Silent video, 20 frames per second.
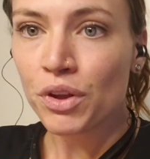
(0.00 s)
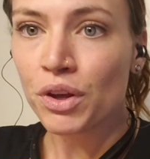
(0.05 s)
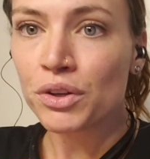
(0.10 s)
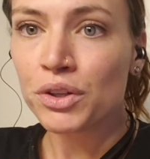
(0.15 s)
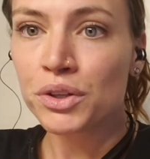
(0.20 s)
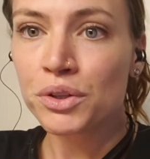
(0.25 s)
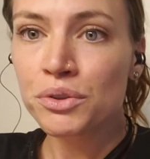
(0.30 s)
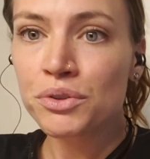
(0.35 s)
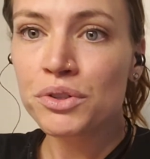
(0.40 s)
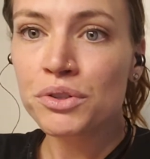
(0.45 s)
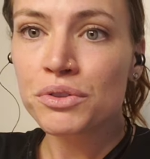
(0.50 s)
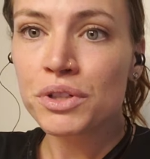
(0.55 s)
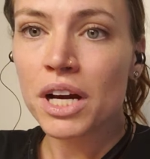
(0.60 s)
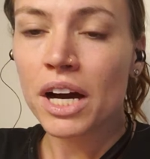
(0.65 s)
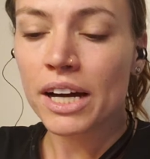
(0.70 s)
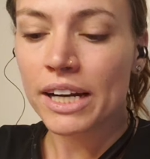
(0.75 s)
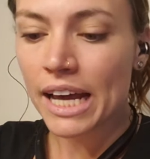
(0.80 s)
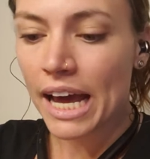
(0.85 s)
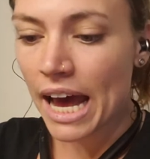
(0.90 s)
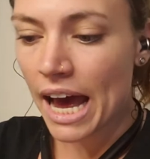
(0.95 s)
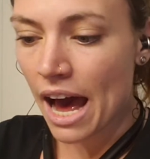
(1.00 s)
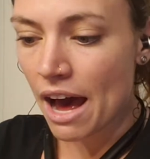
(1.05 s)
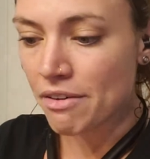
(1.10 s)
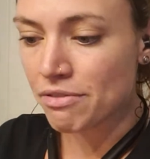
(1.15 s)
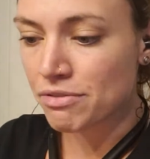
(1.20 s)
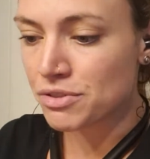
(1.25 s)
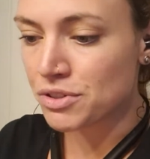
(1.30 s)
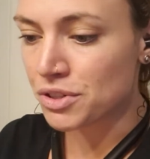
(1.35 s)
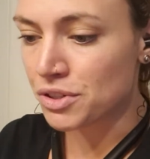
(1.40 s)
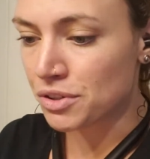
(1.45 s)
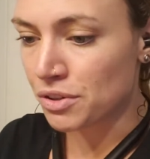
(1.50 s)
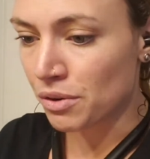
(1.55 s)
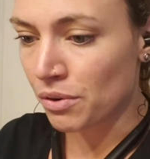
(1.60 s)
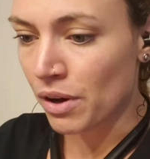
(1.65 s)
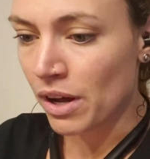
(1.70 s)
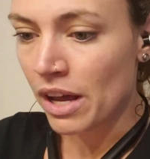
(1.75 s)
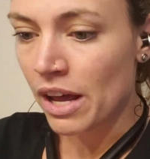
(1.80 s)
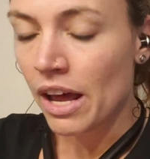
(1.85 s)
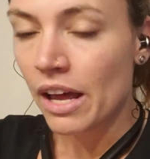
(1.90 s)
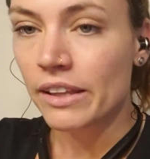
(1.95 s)
You do not have to,
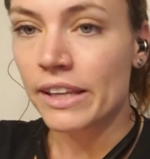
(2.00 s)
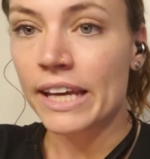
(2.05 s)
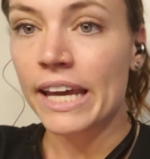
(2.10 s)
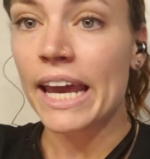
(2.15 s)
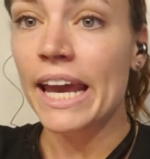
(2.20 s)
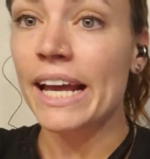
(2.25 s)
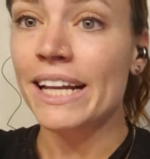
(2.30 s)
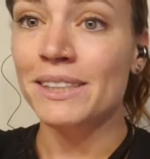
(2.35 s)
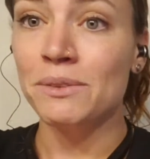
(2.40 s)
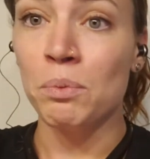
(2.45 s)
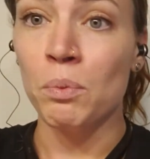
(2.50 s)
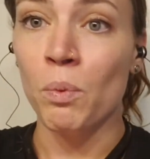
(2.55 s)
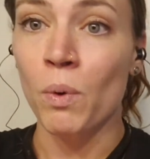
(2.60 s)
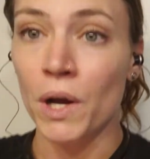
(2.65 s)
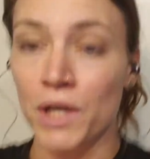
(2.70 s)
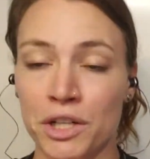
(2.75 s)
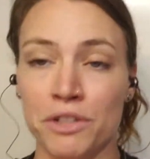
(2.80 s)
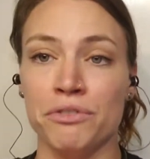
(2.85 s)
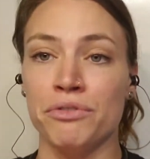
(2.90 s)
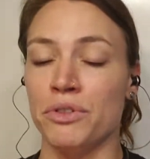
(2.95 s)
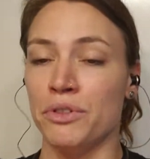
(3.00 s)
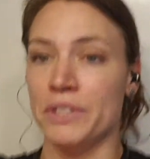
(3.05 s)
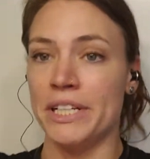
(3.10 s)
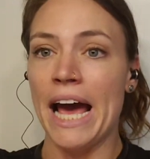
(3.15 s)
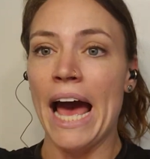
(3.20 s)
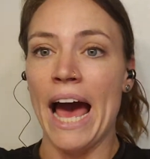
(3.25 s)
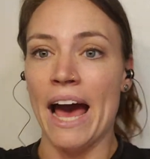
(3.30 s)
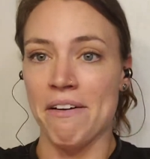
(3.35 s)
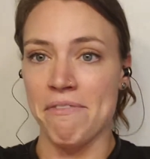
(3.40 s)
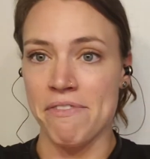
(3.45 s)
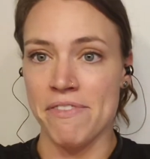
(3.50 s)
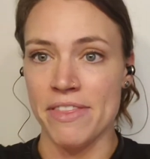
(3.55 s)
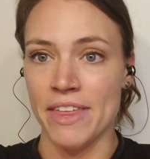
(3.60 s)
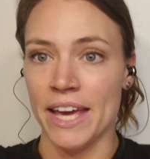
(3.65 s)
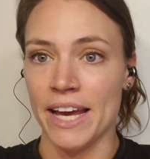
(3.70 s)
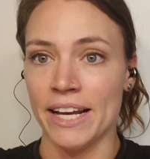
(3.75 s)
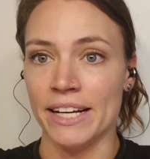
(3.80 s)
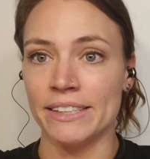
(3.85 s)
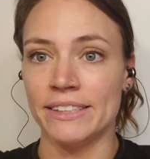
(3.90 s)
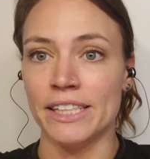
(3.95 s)
like, it's wonderful to have
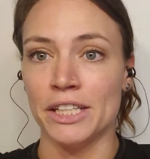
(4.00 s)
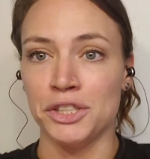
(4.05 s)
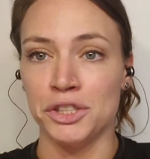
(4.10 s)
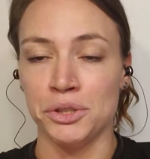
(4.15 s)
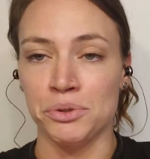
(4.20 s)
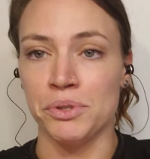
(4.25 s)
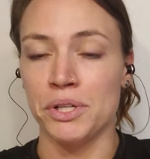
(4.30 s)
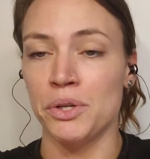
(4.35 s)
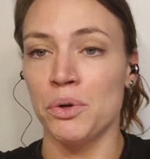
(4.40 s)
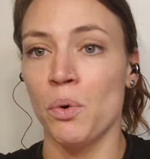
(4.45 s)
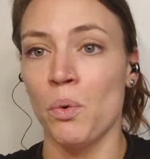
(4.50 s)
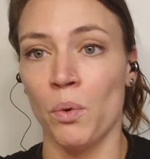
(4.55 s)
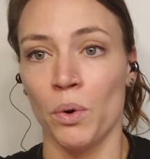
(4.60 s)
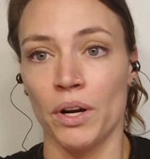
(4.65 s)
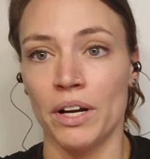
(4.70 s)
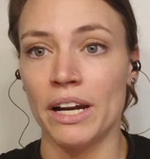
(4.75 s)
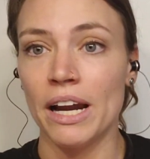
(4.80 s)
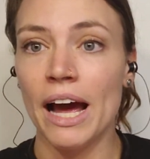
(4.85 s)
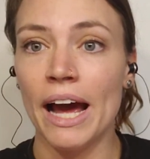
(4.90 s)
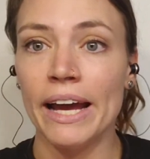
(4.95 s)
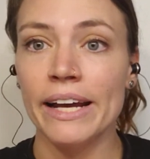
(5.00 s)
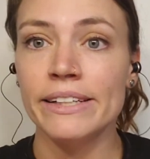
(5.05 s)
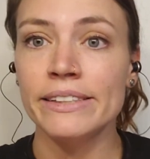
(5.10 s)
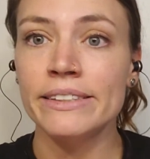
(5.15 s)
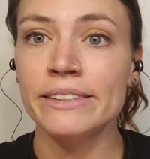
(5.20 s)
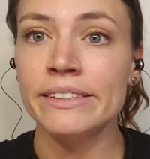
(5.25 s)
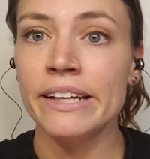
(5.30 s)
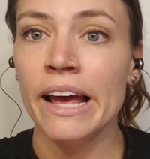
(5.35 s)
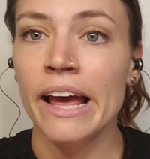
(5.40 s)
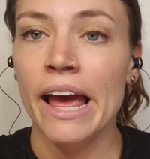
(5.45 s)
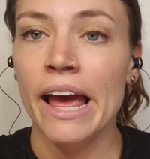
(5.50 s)
things that you can organize